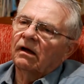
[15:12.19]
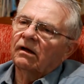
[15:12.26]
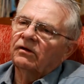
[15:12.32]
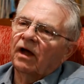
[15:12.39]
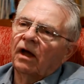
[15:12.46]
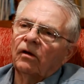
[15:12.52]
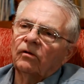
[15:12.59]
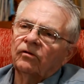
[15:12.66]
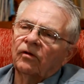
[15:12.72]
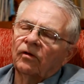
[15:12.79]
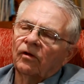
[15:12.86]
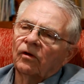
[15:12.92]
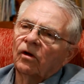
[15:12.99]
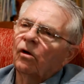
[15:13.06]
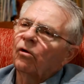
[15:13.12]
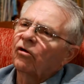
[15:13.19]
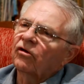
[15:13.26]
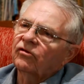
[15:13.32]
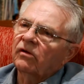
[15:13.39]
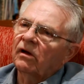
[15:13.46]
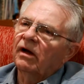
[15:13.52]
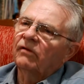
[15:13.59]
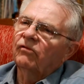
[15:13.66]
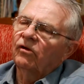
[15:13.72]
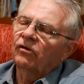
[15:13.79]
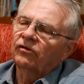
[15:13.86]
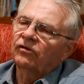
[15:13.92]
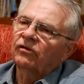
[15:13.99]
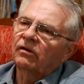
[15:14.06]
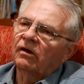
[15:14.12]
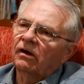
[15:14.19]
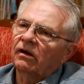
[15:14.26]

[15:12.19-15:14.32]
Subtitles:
down to the lowest levels